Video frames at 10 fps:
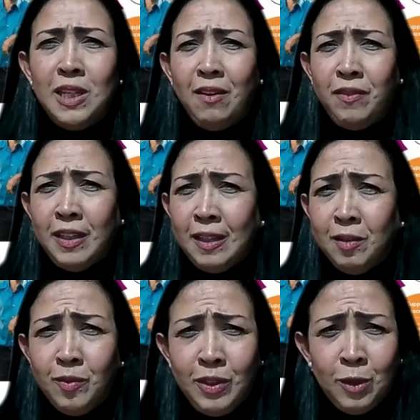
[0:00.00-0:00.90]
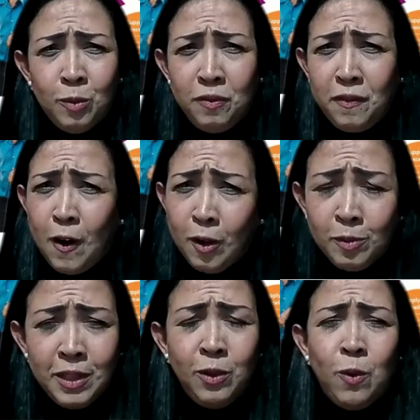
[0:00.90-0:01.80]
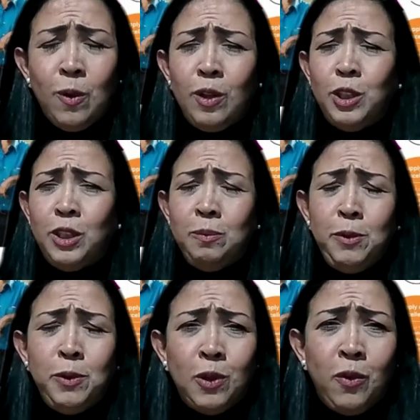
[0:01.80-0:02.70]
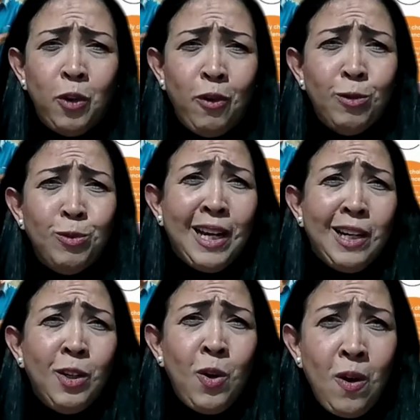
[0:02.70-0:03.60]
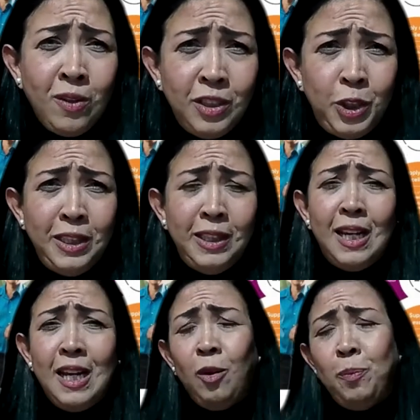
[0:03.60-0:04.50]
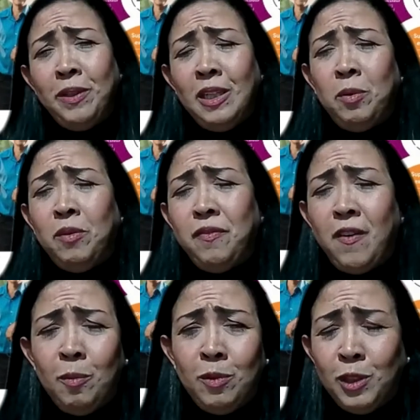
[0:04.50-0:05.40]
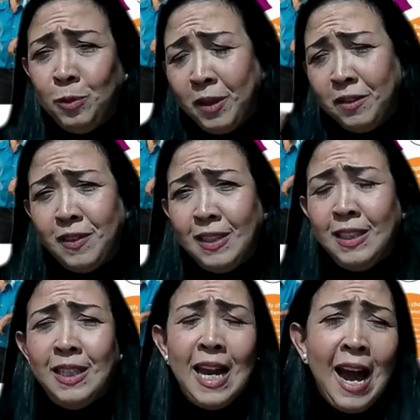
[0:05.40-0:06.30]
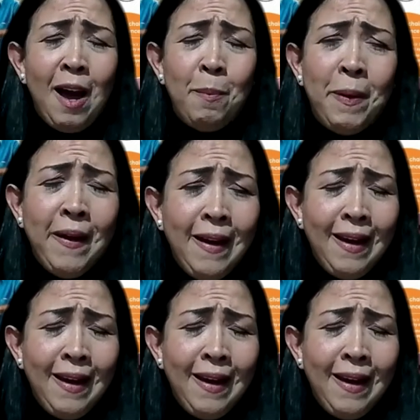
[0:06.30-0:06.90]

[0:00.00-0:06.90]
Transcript: having, farms at origin, boots on the ground technology to help enable farmers. You might have seen the app.